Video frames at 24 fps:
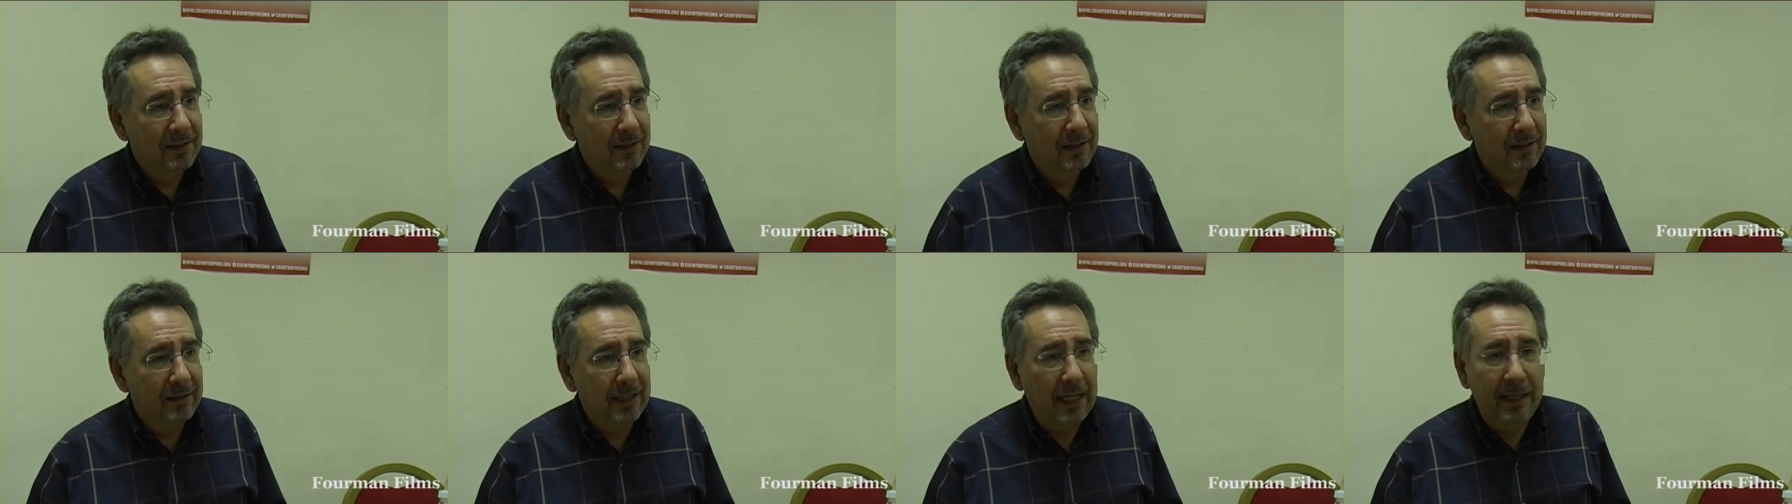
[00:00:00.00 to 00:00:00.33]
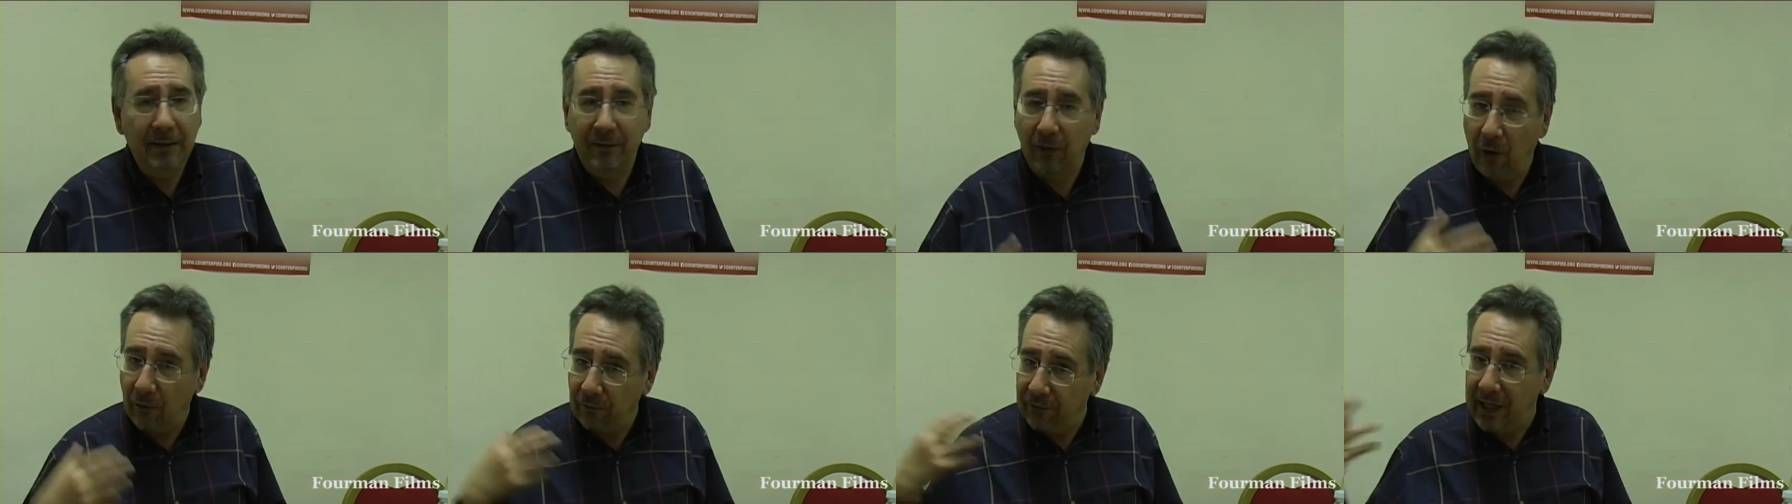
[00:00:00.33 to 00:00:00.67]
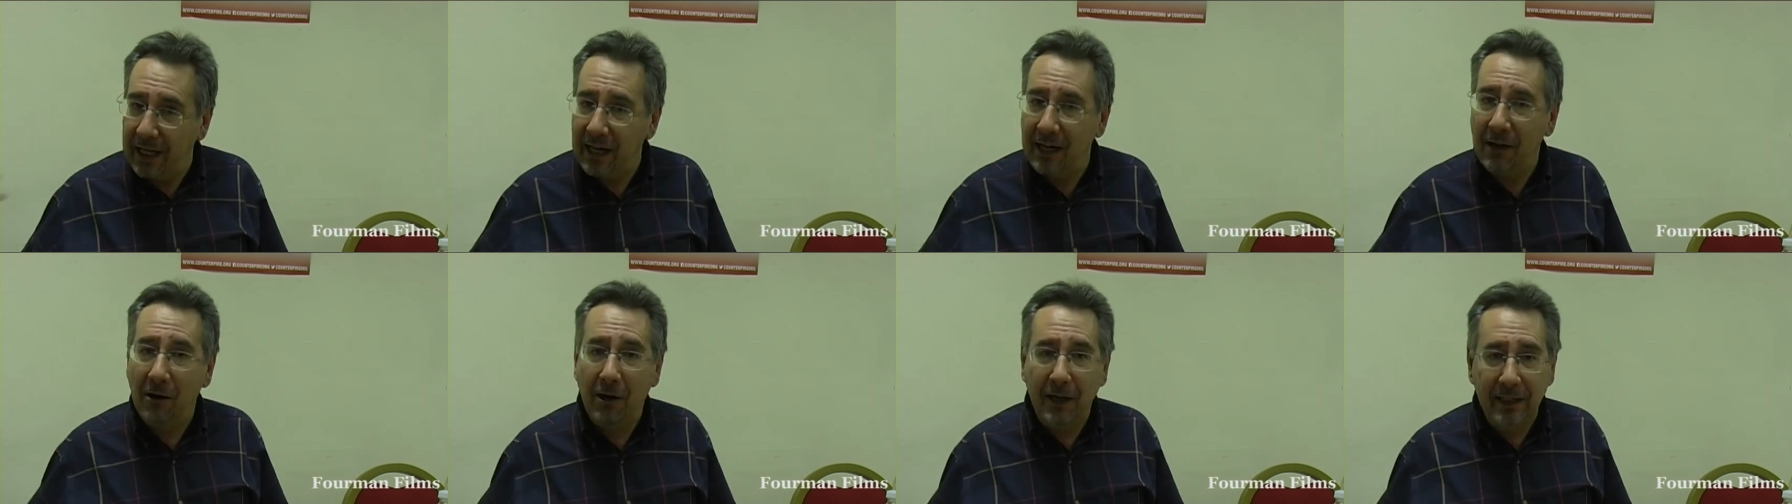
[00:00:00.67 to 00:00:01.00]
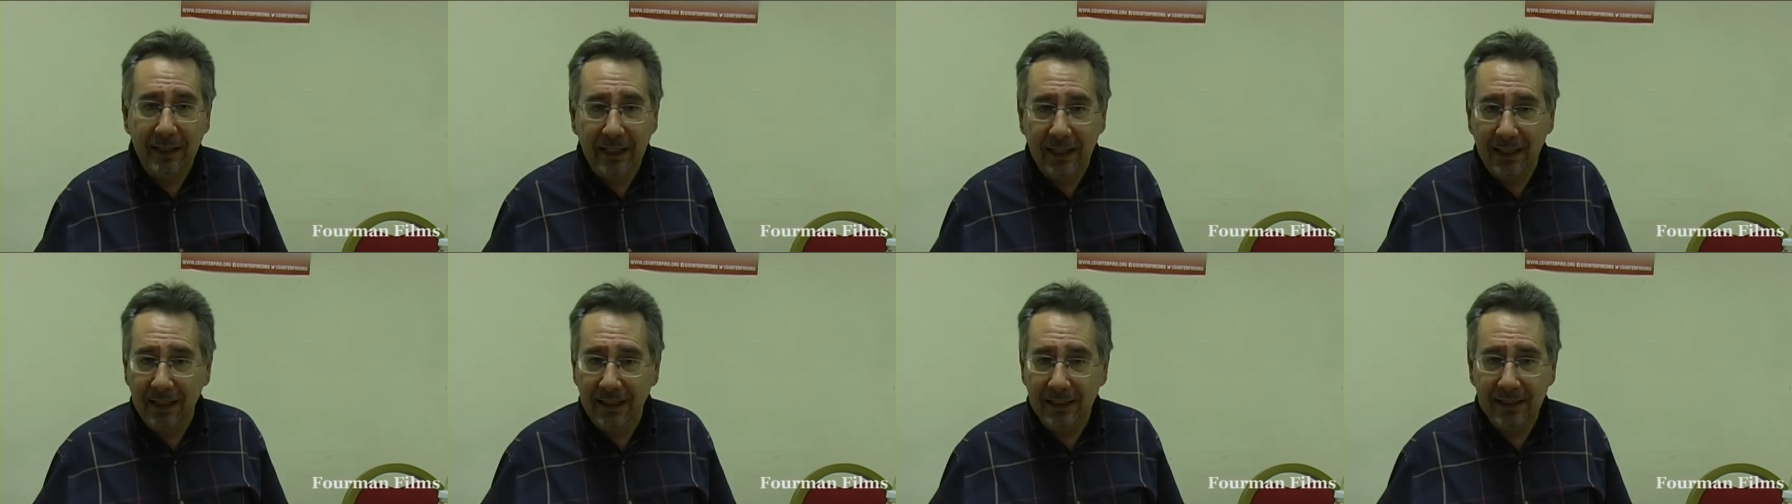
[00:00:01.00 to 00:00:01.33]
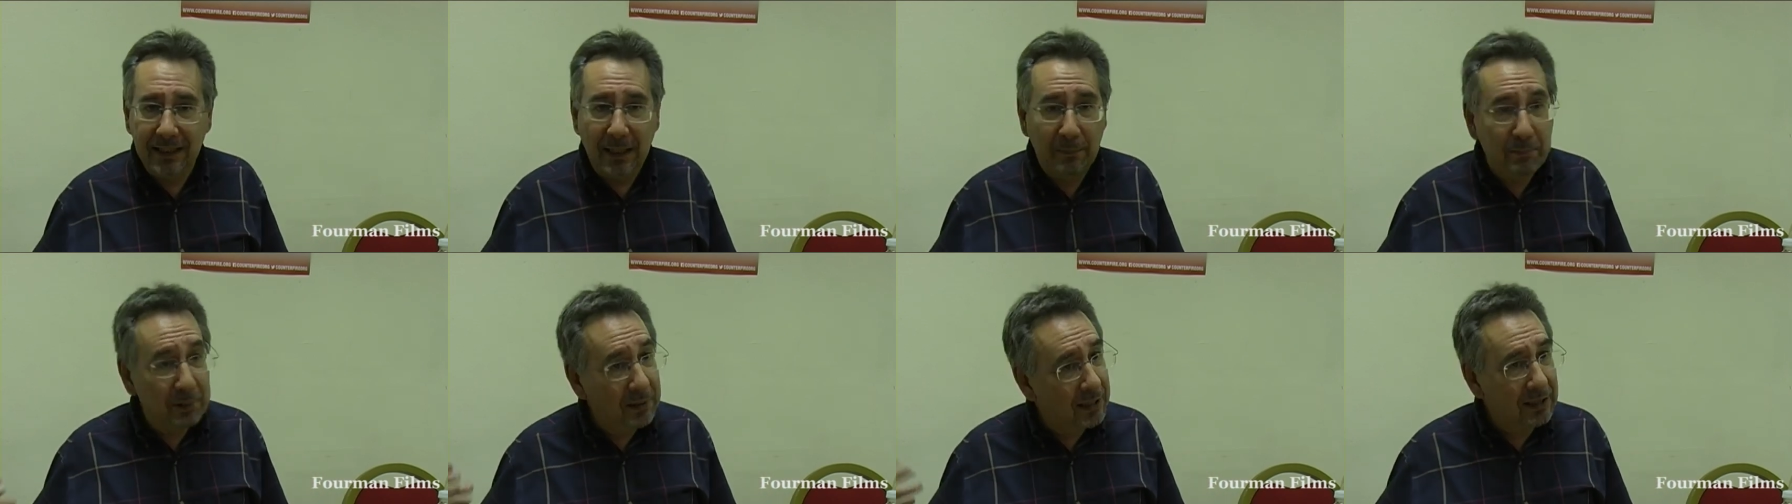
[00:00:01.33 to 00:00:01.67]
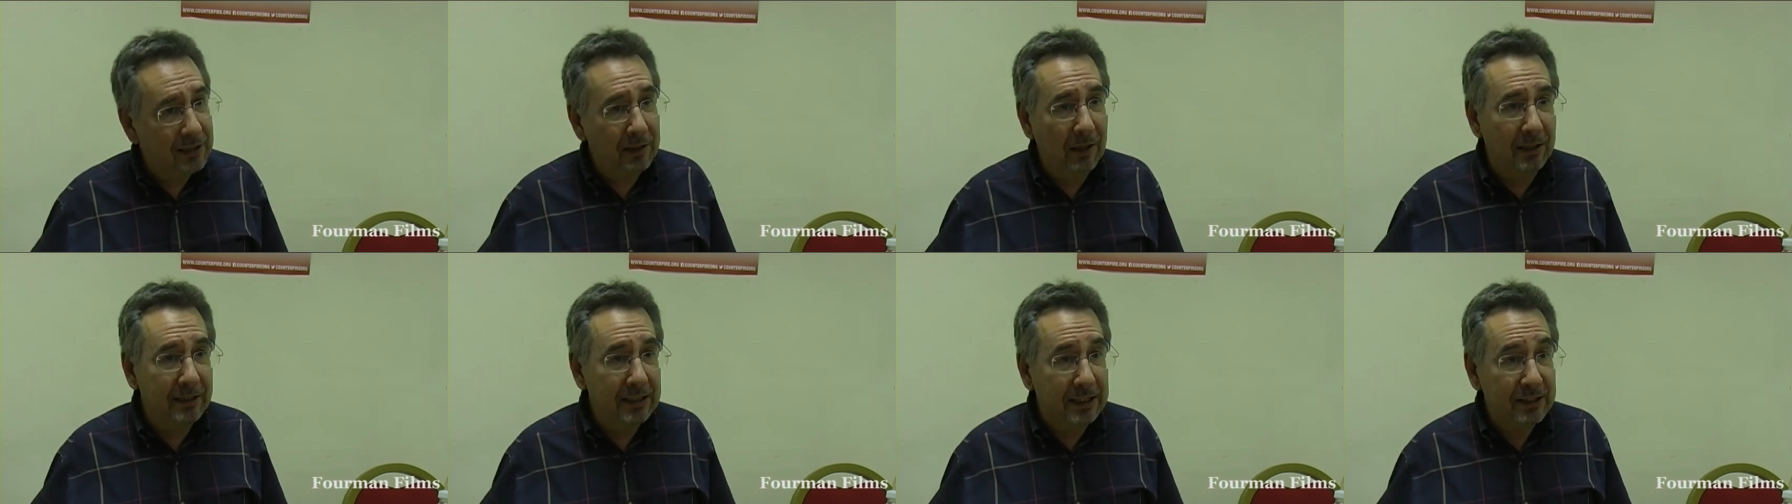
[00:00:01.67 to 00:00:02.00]
They got their ideas, their
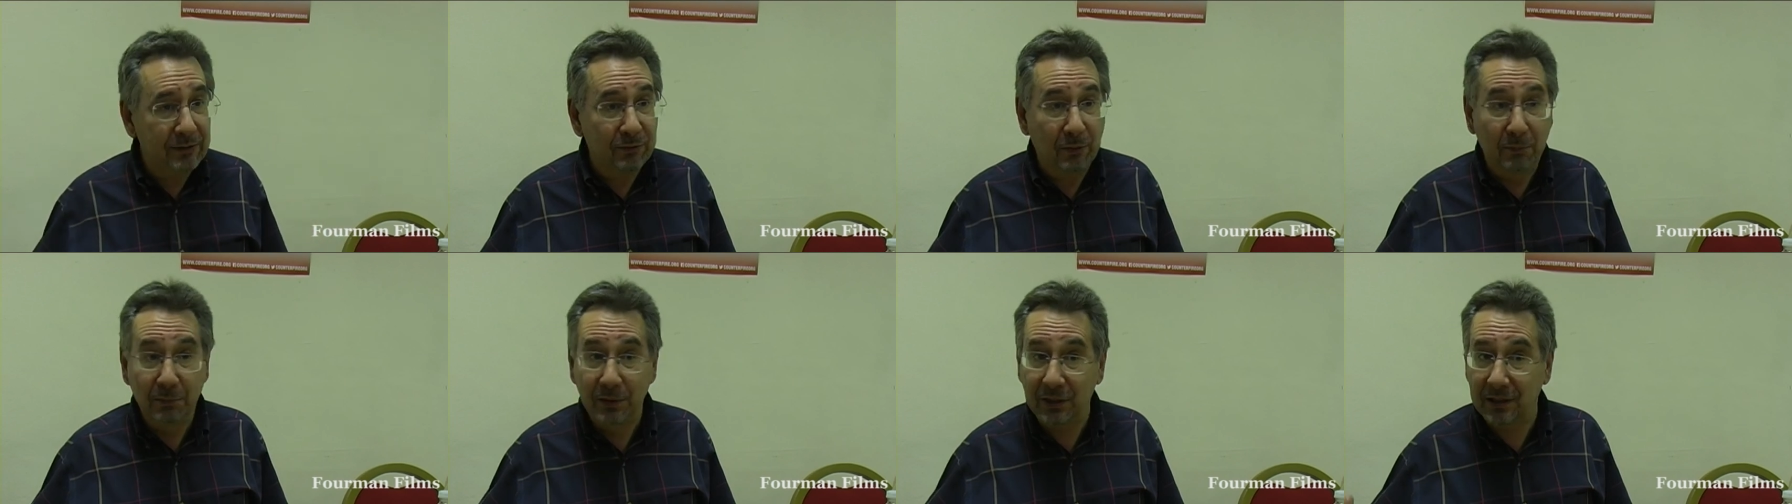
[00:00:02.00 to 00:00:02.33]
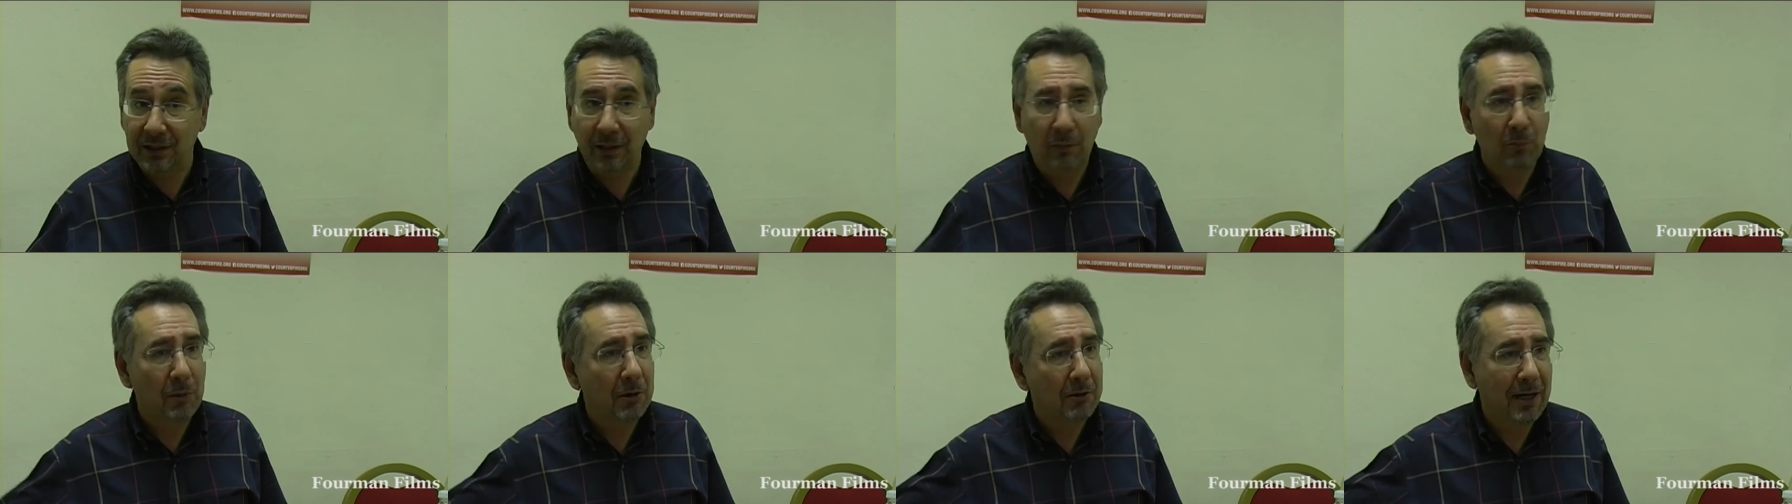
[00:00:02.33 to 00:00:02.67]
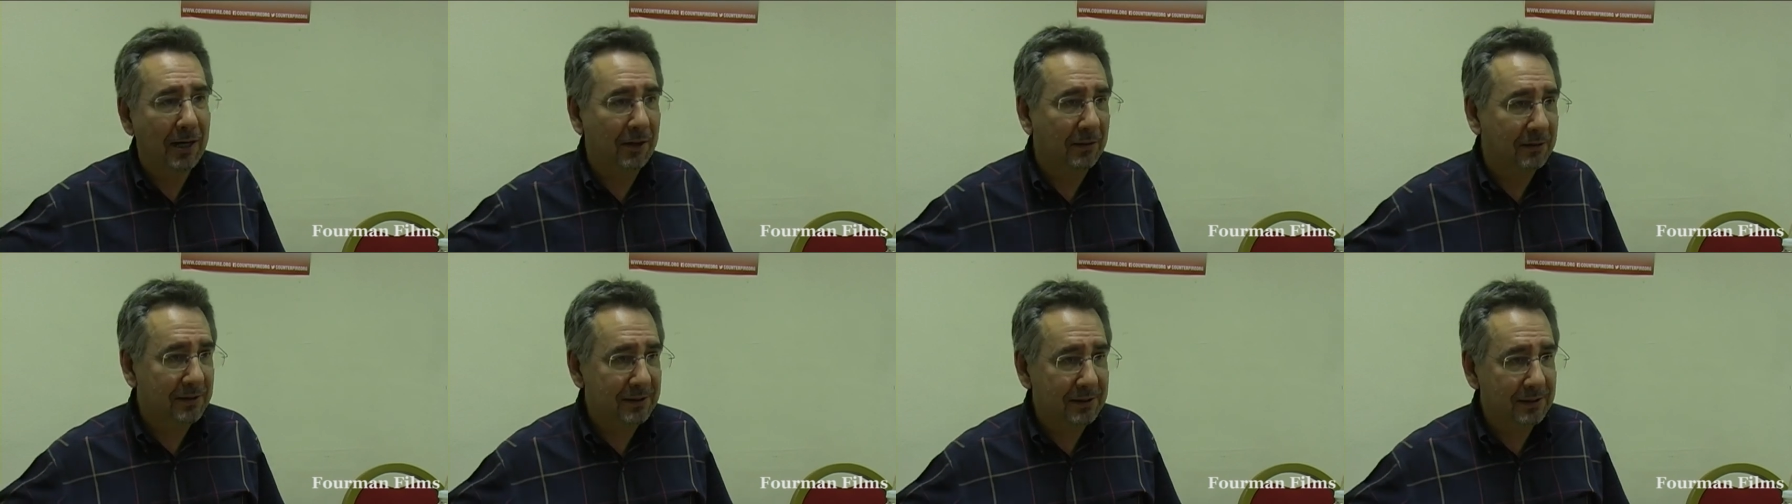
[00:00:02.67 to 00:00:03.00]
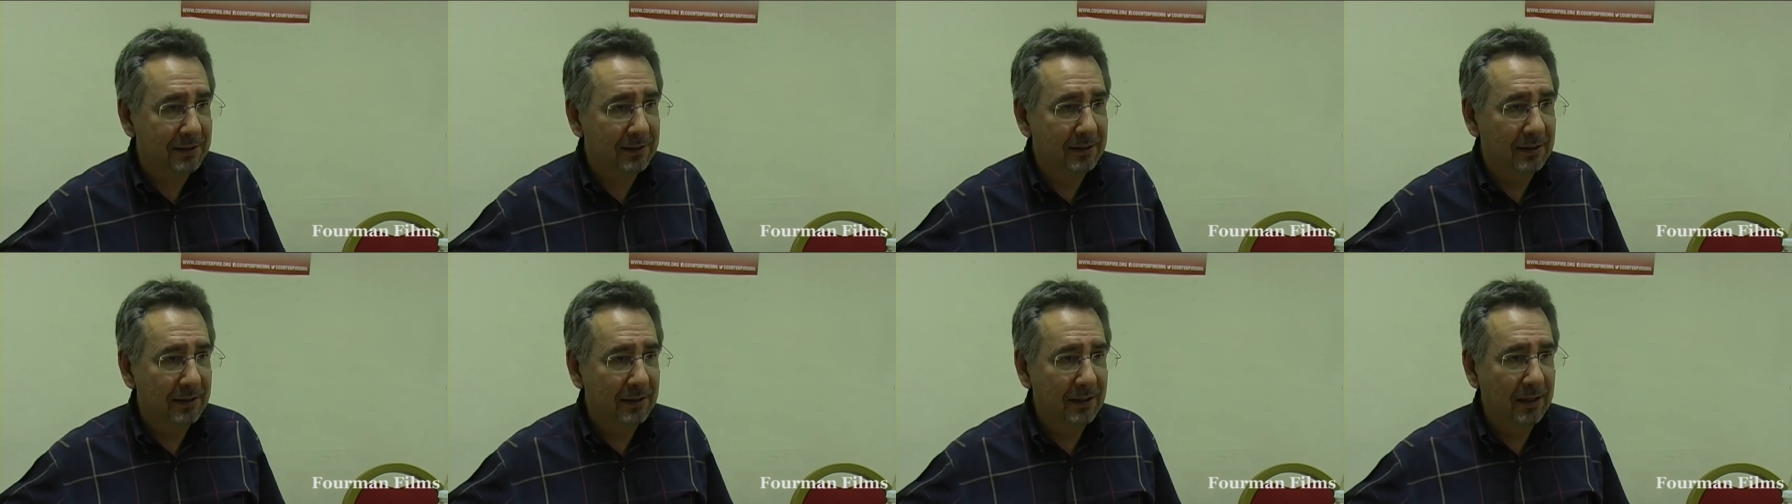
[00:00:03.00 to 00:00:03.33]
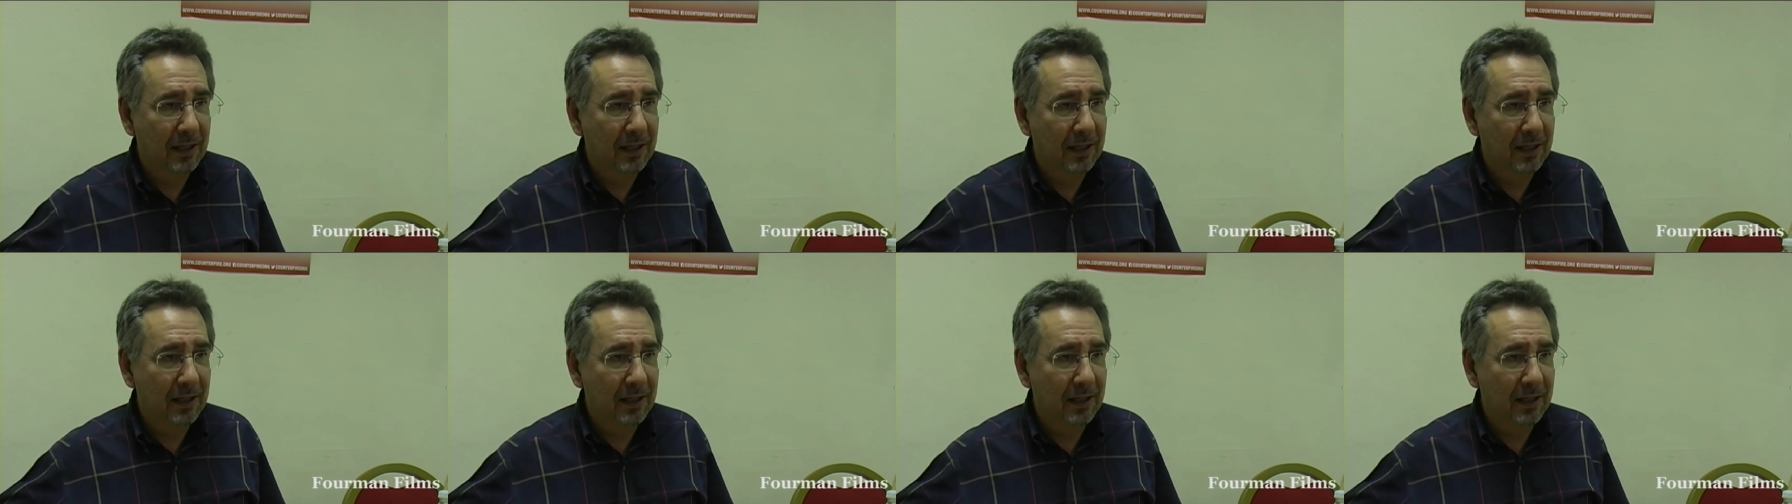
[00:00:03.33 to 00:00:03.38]
political ideas, from somewhere else.